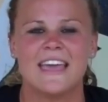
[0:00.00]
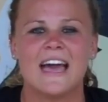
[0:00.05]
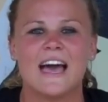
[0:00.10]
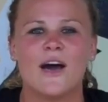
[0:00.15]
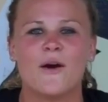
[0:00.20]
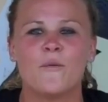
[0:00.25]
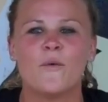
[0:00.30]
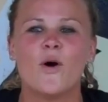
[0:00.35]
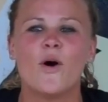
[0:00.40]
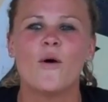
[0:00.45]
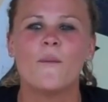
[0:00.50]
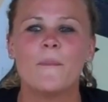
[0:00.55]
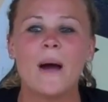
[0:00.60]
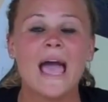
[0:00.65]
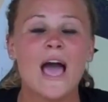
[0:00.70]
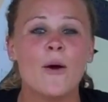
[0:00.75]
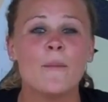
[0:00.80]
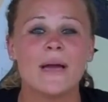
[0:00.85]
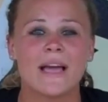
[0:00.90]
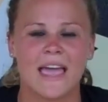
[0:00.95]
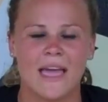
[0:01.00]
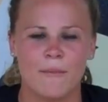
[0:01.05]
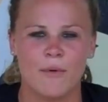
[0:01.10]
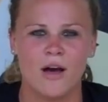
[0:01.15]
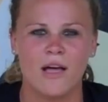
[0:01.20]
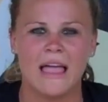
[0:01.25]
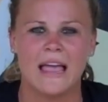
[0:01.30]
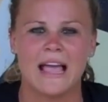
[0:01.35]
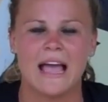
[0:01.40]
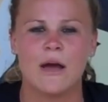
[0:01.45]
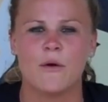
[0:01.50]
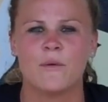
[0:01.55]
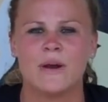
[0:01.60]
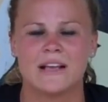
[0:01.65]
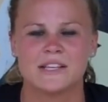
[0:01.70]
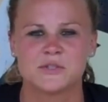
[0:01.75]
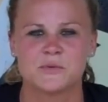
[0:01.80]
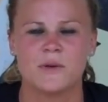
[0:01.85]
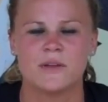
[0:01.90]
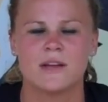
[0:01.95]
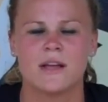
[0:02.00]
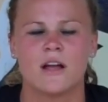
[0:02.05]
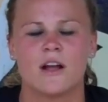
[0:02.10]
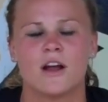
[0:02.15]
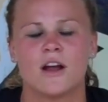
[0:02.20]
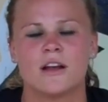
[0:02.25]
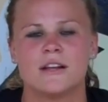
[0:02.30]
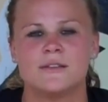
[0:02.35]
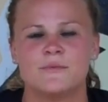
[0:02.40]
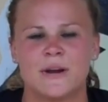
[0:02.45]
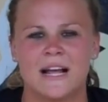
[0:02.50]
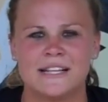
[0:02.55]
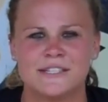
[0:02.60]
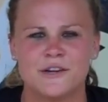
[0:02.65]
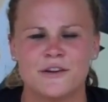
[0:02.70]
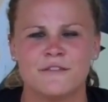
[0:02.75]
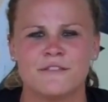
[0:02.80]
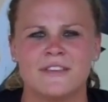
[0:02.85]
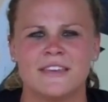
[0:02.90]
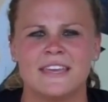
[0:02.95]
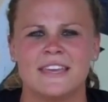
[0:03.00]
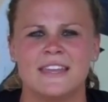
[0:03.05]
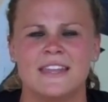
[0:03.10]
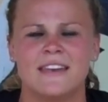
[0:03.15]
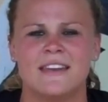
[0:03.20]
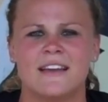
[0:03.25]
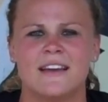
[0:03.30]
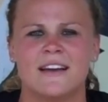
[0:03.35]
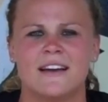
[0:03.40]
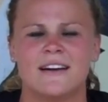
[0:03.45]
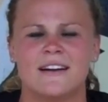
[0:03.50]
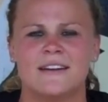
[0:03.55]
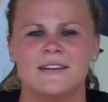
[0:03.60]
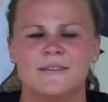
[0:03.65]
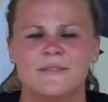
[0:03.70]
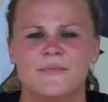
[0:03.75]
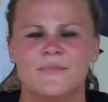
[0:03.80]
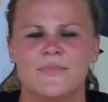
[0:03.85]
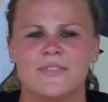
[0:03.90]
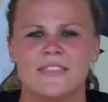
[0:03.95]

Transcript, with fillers: pretty yeah, fast. well, my helmet came off like when I swung or when I dove in, um,